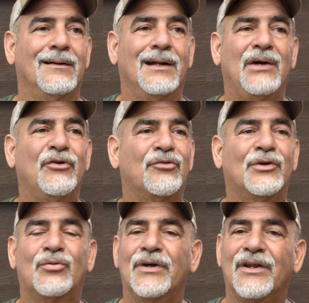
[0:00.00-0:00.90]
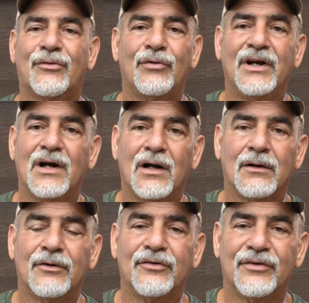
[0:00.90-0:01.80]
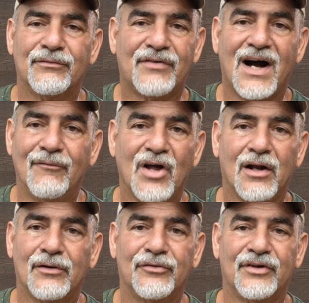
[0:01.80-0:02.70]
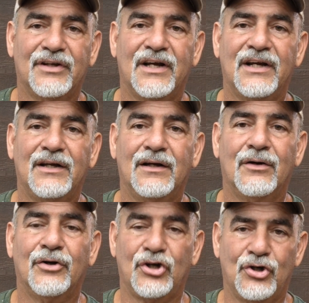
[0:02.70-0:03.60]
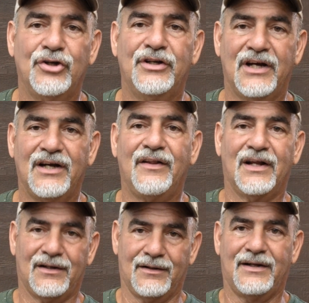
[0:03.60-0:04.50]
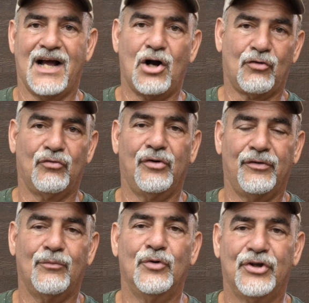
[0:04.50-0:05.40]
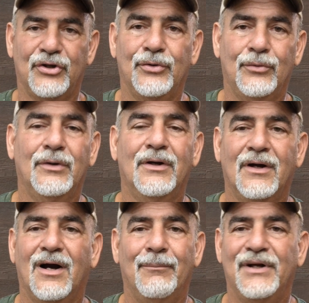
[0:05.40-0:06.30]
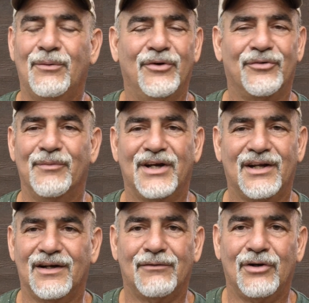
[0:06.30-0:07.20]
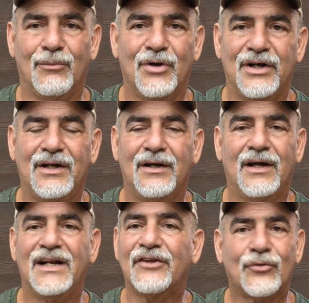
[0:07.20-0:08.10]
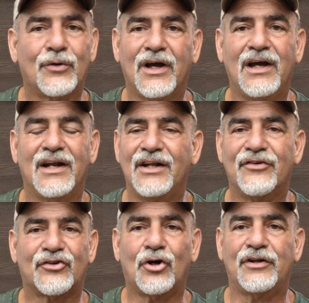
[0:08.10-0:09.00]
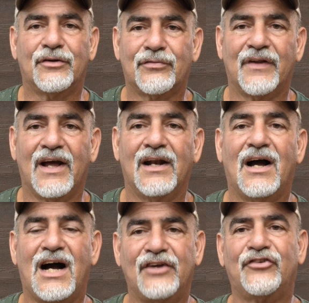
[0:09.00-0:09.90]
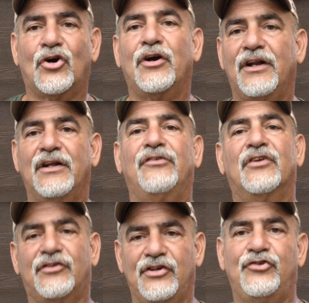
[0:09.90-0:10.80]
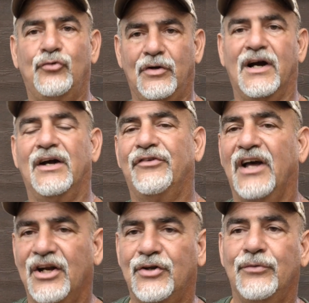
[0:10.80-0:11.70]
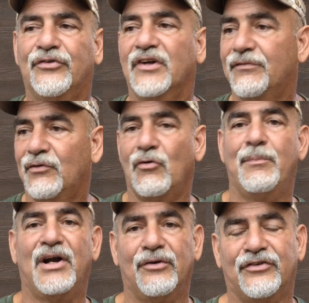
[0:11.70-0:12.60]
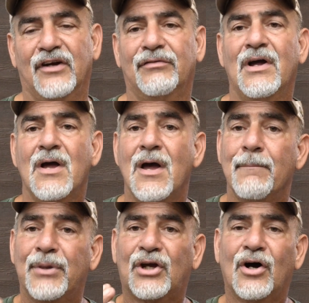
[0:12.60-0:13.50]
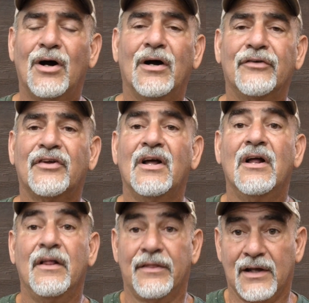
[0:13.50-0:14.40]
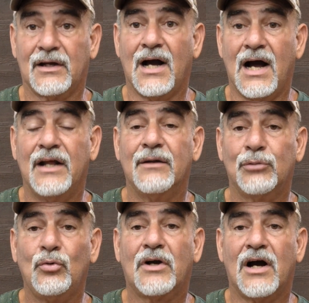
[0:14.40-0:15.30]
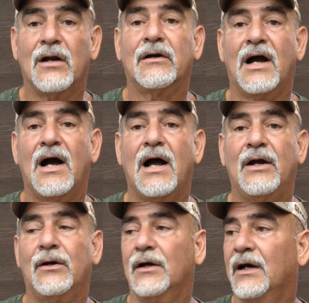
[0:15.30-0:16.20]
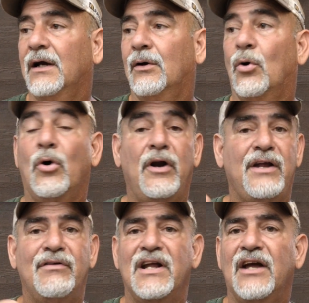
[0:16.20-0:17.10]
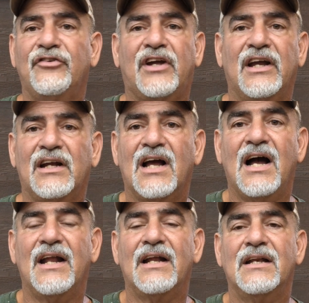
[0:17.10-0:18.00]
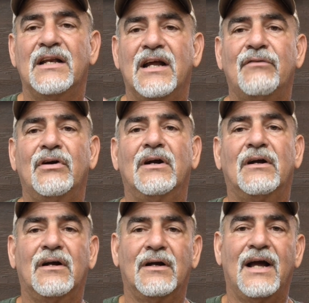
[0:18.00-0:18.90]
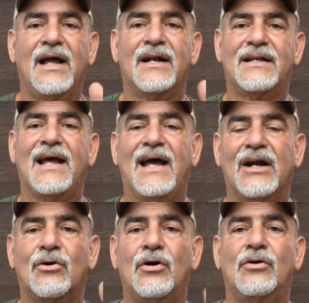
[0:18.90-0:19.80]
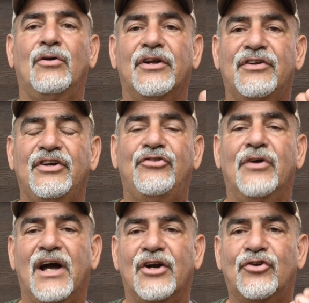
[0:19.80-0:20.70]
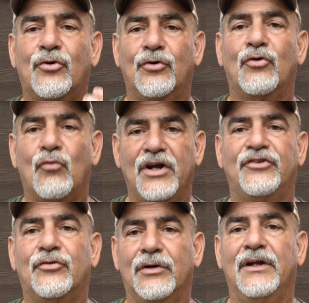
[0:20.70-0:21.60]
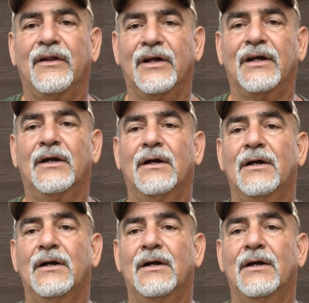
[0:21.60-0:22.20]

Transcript: it was between $3 and $5 a day on a good day that the algorithm would do. I mean, I wasn't making any real money, and that's okay. I didn't start this for that. I started this to teach you guys how to do stuff and repair stuff, because the guy, the blue collar guy, or even the educated guy that never had a dad or uncle to teach you how to turn a wrench or anything,